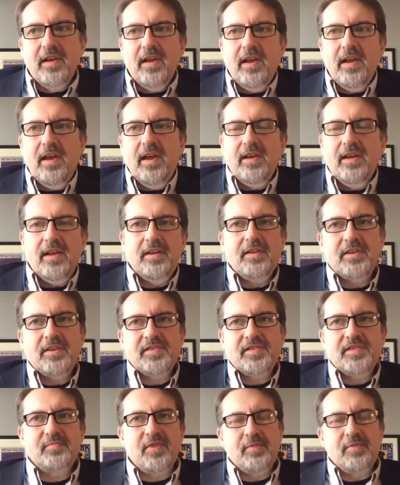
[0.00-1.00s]
And I think
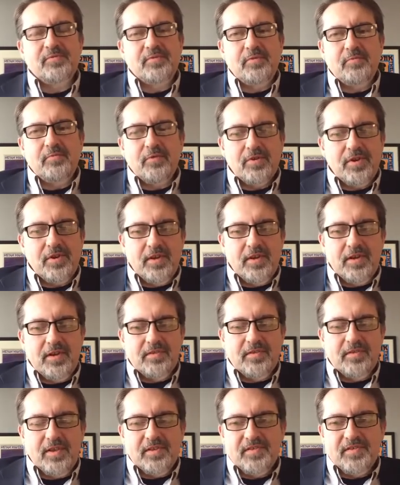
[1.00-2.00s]
sometimes we worry
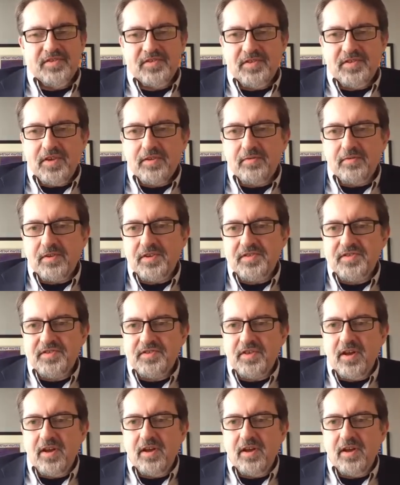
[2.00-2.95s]
that secrets